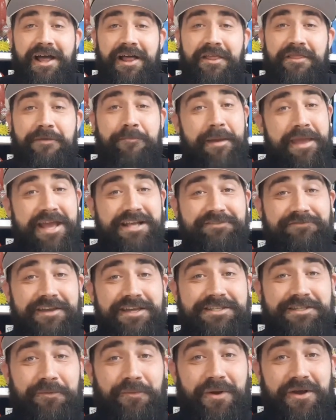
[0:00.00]
the PS
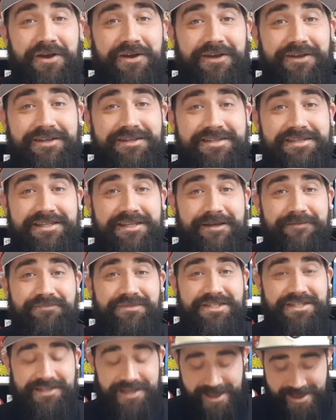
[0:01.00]
Vita works,
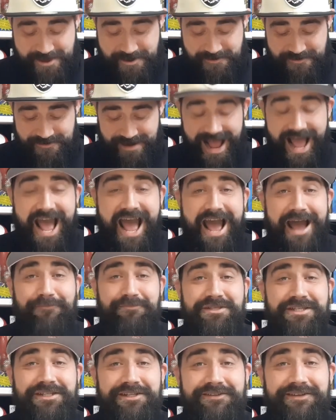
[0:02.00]
so
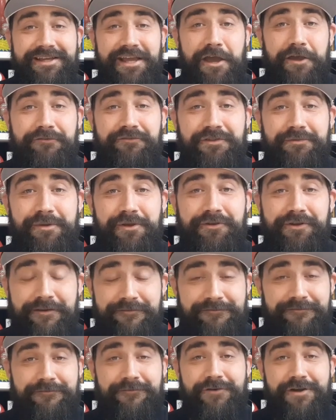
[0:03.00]
absolutely over the moon. A
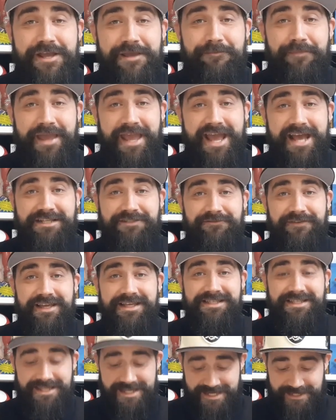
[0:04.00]
free PS
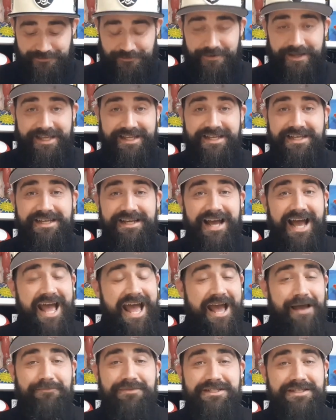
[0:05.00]
Vita this week.
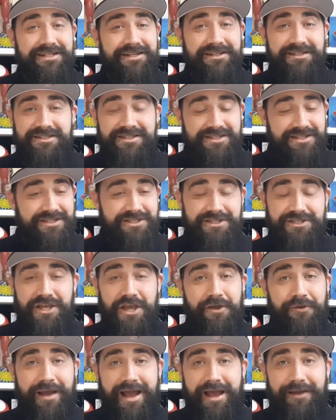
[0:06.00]
Absolutely,
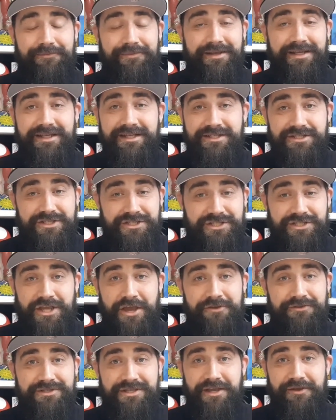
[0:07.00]
so happy,
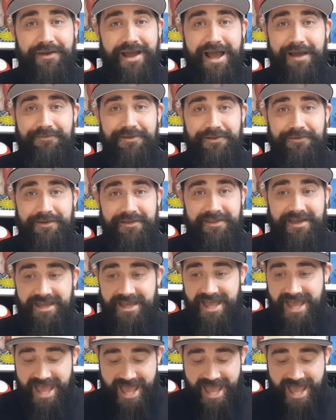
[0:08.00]
so happy with it.